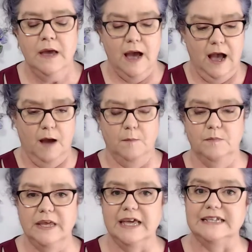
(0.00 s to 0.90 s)

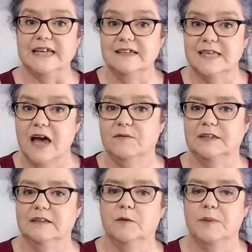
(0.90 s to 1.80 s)
Um, it does have a
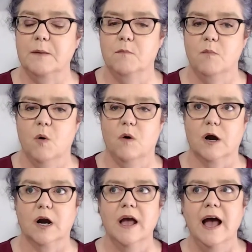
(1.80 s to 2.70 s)
little bit
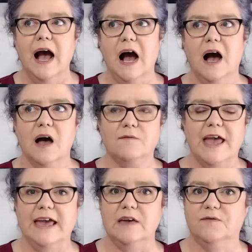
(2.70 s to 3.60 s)
more of
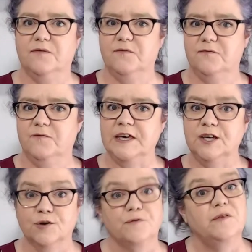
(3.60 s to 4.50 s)
a
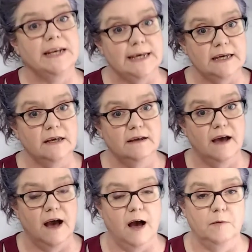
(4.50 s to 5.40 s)
figure fitting
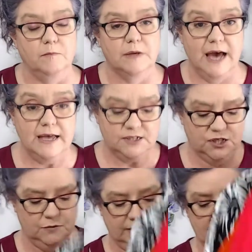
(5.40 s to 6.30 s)
um, cut
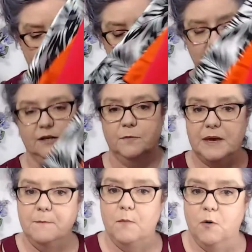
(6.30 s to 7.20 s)
to it. They are a little
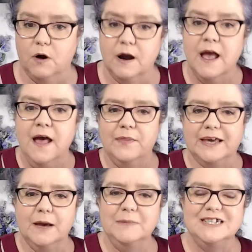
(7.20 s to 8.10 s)
bit more,
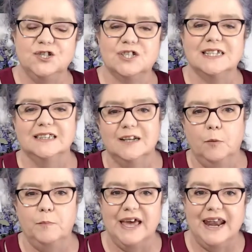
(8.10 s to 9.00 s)
they come in just a
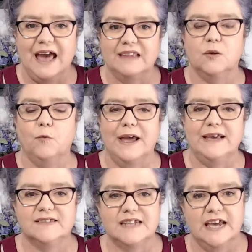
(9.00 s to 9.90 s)
little bit at the
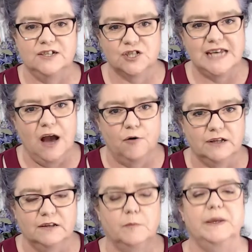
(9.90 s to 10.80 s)
waist and just out
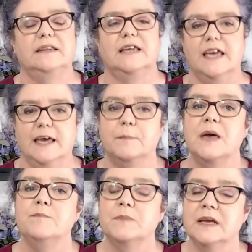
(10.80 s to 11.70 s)
a little bit at the hip.
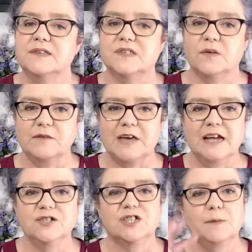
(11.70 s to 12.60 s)
So they've
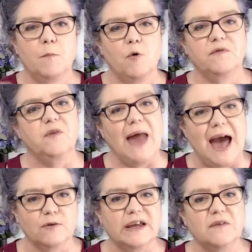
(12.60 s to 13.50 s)
got just a more
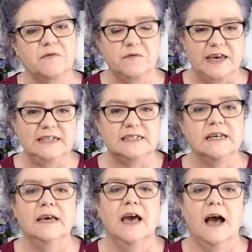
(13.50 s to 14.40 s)
flattering
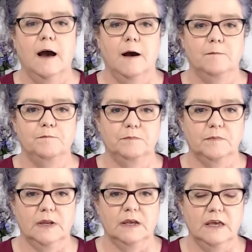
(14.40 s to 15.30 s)
fit. Um,
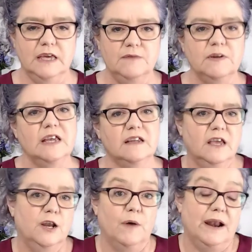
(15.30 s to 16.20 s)
even
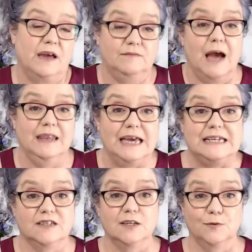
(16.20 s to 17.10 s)
that, you know, and I, I
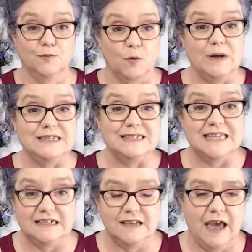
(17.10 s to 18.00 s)
liked the, the ones
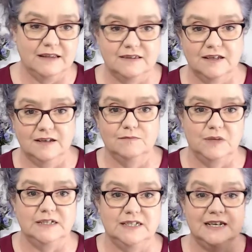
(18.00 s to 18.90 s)
that had the,
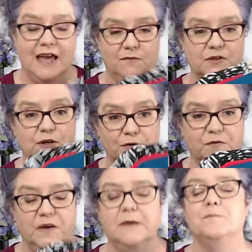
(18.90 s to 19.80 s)
that didn't have the
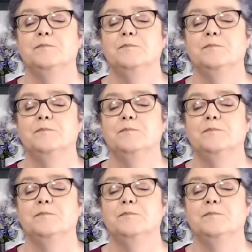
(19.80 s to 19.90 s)
new fit,